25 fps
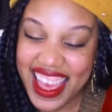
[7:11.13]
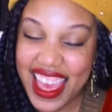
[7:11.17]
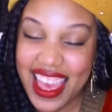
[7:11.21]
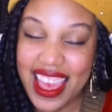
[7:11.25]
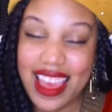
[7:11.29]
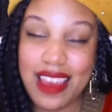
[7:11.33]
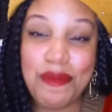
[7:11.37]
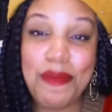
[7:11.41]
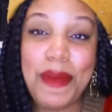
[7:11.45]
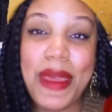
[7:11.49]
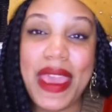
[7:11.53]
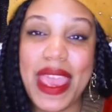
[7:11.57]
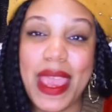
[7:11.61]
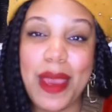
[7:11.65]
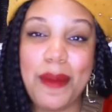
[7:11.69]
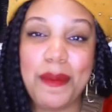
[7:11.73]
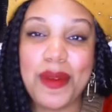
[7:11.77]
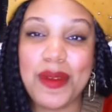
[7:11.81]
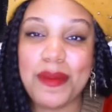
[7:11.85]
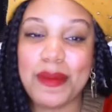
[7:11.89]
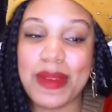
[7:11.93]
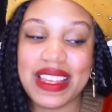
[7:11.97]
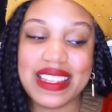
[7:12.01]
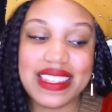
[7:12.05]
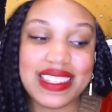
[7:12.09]
and
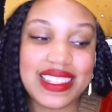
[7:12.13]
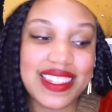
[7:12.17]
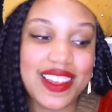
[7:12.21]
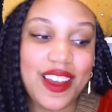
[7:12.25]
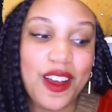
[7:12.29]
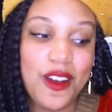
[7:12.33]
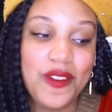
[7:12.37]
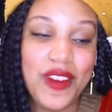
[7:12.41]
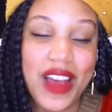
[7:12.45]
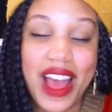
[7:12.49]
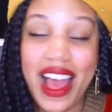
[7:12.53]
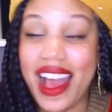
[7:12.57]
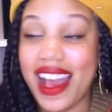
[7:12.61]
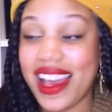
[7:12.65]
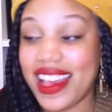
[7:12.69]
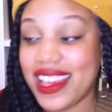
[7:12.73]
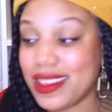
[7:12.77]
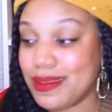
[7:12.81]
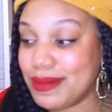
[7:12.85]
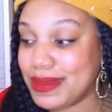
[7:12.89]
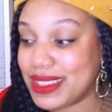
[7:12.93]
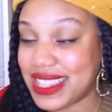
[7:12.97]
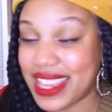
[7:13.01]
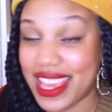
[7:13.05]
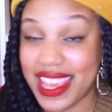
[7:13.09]
pamper myself, I
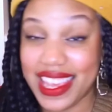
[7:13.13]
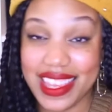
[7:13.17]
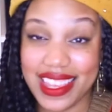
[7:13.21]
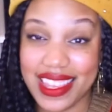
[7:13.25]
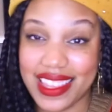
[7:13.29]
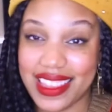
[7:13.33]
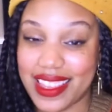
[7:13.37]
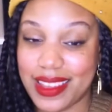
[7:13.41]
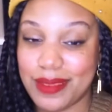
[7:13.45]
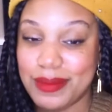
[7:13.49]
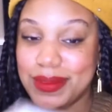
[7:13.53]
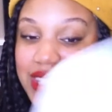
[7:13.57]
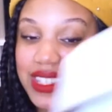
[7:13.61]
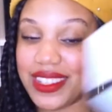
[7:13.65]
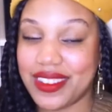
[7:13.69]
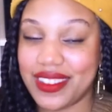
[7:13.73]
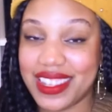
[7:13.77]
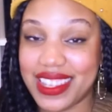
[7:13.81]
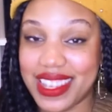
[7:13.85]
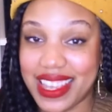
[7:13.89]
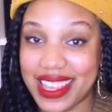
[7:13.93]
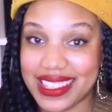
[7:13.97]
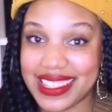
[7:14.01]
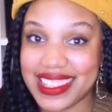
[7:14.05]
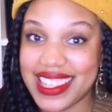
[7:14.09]
am taking them. So,
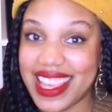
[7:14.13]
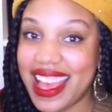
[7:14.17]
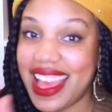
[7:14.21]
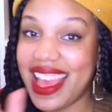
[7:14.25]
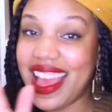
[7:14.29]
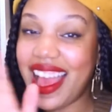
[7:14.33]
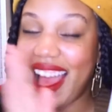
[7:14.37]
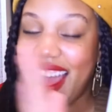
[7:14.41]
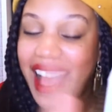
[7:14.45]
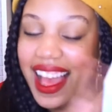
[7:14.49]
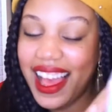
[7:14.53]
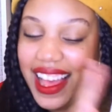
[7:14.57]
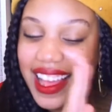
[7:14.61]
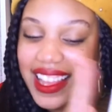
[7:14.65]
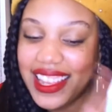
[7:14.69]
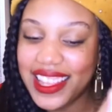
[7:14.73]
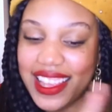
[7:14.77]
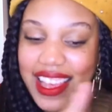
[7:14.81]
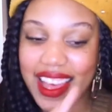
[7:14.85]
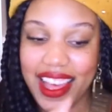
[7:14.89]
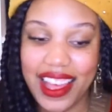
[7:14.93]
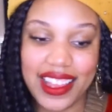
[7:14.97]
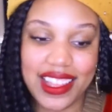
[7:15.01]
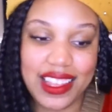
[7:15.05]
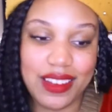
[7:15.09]
yes, highly,
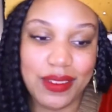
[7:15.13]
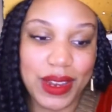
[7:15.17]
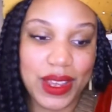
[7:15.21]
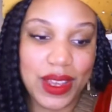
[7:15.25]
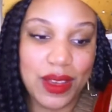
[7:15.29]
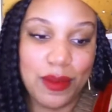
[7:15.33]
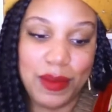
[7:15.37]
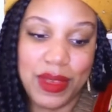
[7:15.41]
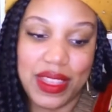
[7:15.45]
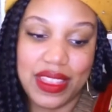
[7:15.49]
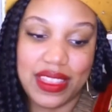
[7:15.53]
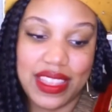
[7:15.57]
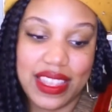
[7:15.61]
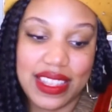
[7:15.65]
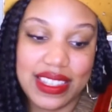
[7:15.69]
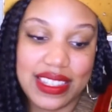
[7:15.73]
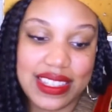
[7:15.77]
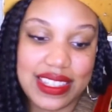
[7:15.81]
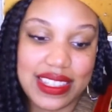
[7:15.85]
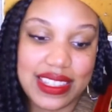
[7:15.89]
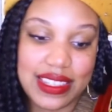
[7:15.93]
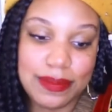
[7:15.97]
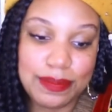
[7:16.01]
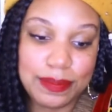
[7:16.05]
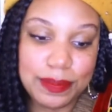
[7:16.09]
highly recommend
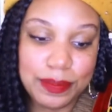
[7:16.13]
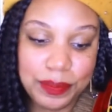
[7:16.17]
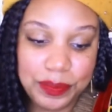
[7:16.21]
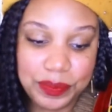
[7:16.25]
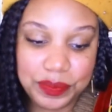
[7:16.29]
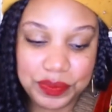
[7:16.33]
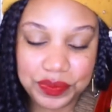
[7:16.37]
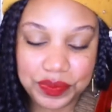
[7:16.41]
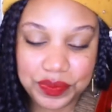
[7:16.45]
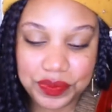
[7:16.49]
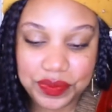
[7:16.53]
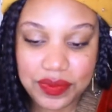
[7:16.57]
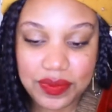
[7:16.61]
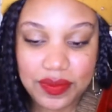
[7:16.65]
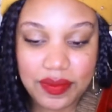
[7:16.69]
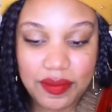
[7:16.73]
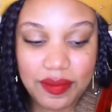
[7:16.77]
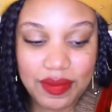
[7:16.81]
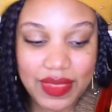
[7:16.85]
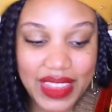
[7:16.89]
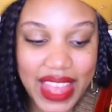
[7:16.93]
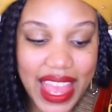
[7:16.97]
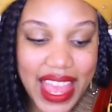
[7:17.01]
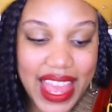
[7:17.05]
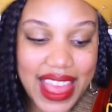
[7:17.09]
this.
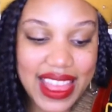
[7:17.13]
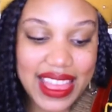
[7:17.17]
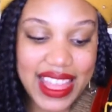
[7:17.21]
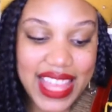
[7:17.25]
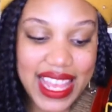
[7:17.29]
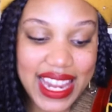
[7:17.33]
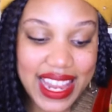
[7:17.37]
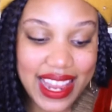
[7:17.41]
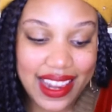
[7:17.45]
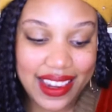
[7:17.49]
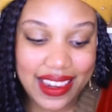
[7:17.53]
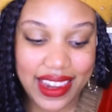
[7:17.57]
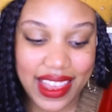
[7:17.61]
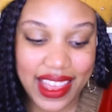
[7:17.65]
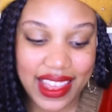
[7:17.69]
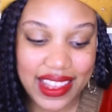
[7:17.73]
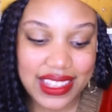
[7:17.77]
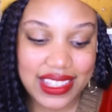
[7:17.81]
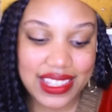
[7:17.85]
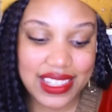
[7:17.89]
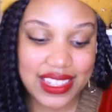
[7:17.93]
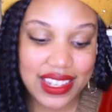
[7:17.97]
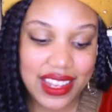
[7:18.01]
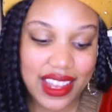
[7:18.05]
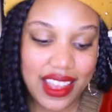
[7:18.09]
And then
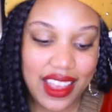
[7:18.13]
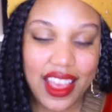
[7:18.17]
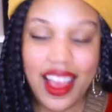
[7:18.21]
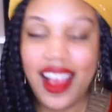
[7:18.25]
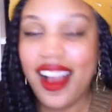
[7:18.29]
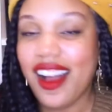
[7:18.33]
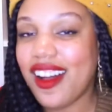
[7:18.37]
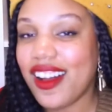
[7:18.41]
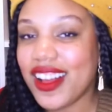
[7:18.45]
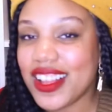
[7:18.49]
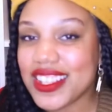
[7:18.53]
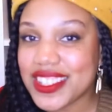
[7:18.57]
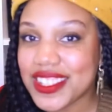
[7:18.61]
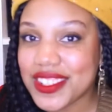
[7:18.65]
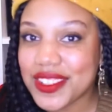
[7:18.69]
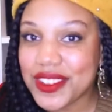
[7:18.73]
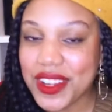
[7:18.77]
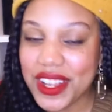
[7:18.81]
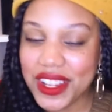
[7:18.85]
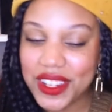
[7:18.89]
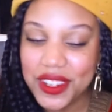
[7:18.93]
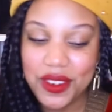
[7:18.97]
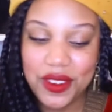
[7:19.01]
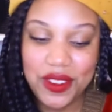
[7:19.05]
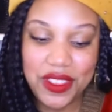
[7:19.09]
next, also
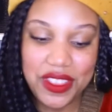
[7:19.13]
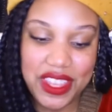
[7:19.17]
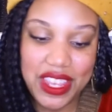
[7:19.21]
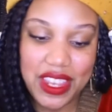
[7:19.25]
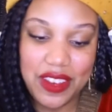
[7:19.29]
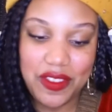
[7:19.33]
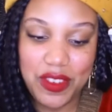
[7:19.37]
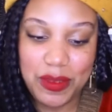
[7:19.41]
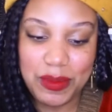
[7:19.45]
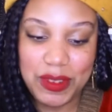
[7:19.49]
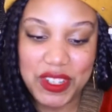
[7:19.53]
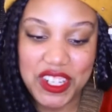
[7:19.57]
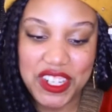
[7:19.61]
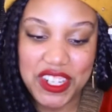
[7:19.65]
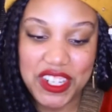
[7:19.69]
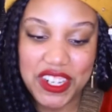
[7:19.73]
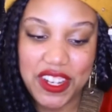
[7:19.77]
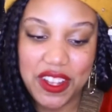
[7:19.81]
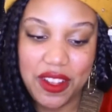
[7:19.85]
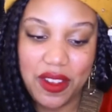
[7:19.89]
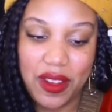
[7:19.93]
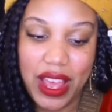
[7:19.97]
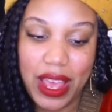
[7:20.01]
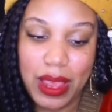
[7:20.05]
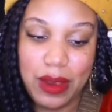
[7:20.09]
a little thing from
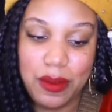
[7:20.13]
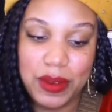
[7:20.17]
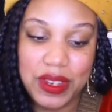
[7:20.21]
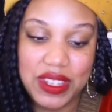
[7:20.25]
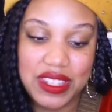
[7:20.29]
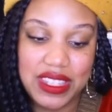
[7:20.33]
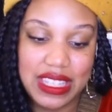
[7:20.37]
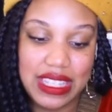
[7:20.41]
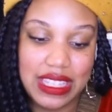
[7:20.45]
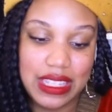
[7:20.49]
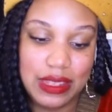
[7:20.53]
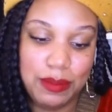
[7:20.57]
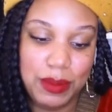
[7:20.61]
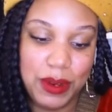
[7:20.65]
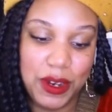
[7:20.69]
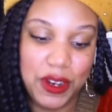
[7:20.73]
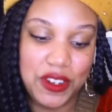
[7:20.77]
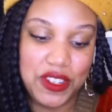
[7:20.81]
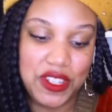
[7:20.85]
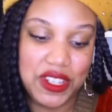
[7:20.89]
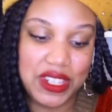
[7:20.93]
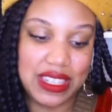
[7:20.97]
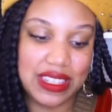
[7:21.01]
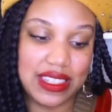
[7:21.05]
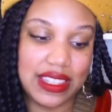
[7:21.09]
Chanel I recently
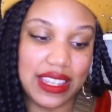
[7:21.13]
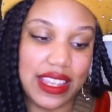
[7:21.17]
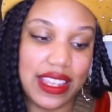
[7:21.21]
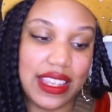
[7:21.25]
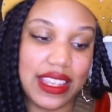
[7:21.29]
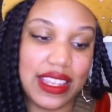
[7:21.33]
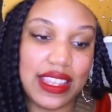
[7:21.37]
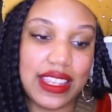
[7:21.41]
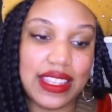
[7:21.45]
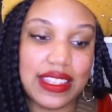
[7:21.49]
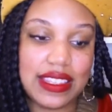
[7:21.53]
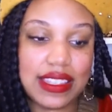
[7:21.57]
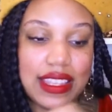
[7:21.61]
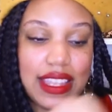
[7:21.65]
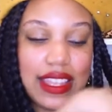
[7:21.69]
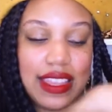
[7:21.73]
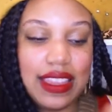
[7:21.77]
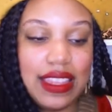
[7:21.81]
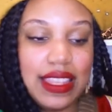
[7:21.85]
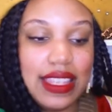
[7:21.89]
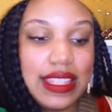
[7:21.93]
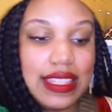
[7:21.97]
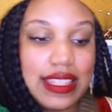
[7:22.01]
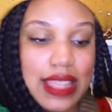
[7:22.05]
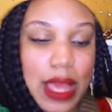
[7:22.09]
purchased is
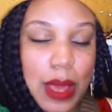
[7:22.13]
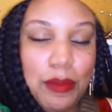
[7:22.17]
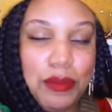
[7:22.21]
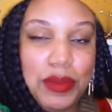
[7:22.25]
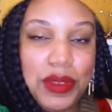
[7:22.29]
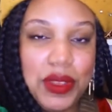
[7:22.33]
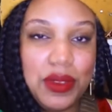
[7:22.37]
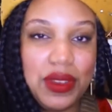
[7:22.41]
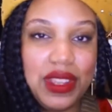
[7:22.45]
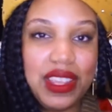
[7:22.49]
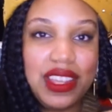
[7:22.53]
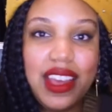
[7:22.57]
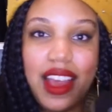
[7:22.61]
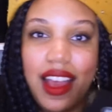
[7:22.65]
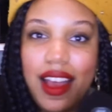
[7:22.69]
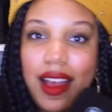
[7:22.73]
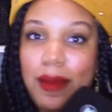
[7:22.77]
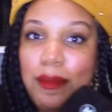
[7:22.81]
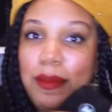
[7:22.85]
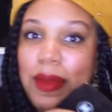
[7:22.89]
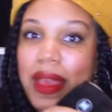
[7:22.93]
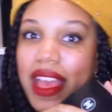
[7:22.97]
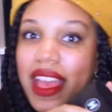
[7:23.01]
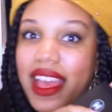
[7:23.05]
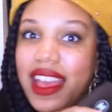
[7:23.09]
this beauty
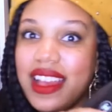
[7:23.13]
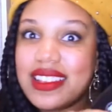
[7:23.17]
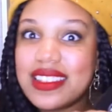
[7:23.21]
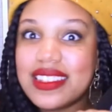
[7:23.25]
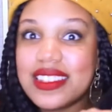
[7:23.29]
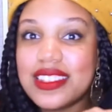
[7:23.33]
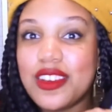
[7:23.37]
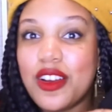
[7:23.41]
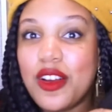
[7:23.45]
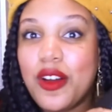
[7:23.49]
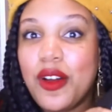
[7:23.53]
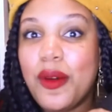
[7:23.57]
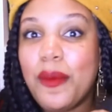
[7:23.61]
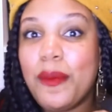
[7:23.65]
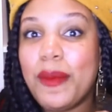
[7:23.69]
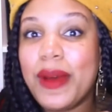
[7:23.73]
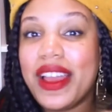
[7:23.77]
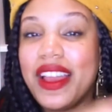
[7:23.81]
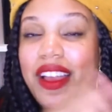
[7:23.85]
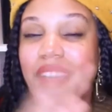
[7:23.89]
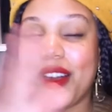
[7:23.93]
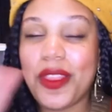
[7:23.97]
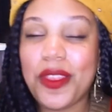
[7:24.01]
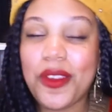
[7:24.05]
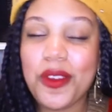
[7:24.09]
compact. So my
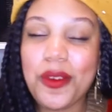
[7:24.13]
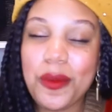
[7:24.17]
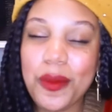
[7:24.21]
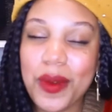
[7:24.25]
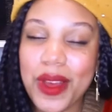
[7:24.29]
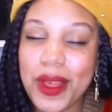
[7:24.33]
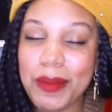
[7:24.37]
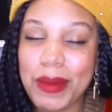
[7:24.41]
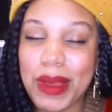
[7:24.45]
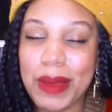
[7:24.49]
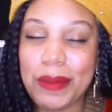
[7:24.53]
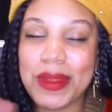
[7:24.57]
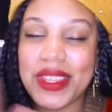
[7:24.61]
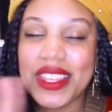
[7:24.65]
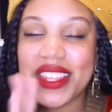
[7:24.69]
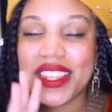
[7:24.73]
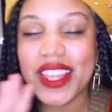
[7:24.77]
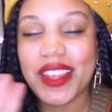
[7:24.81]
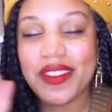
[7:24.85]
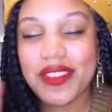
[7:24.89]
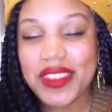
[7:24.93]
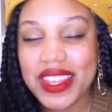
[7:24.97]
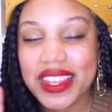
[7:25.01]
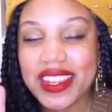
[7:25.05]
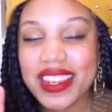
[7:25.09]
other one, my
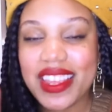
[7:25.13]
beloved